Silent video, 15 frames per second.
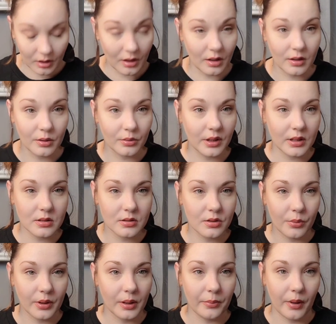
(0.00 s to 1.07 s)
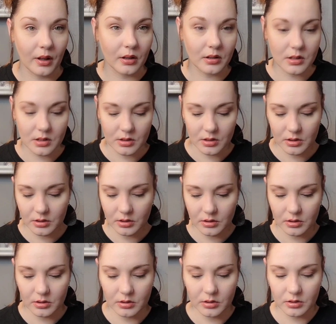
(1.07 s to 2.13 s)
Yeah, they're like $20.
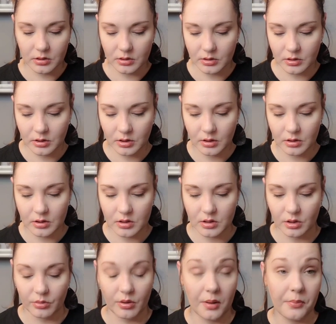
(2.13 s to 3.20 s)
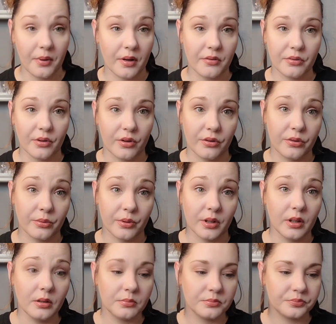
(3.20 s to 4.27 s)
So not bad for all
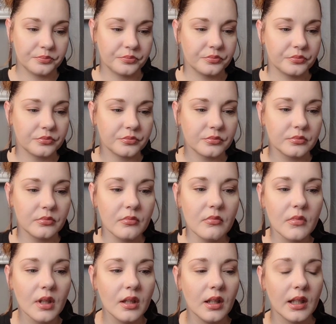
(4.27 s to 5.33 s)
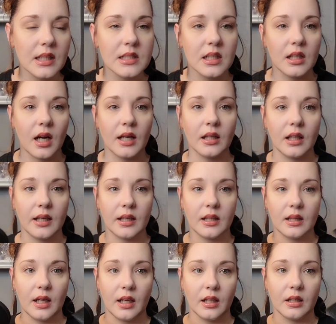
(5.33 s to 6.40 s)
three. Like I said, I like
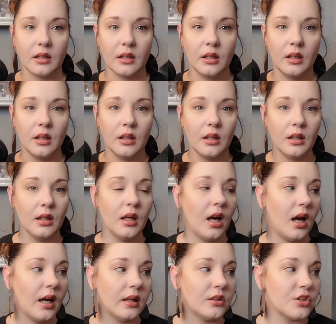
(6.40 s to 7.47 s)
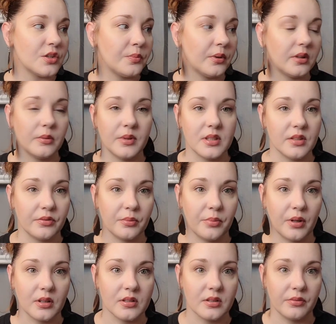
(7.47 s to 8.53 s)
that I just put them in different
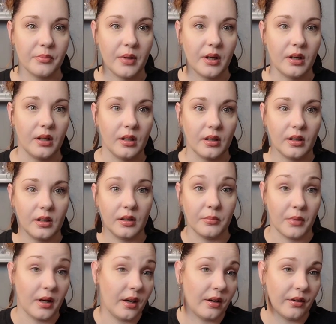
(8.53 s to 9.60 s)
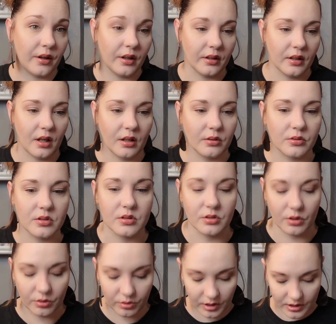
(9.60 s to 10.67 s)
parts of my area in the house,
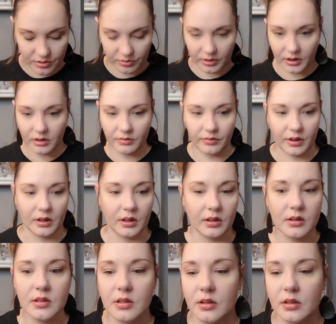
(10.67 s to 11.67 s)
so that's really convenient.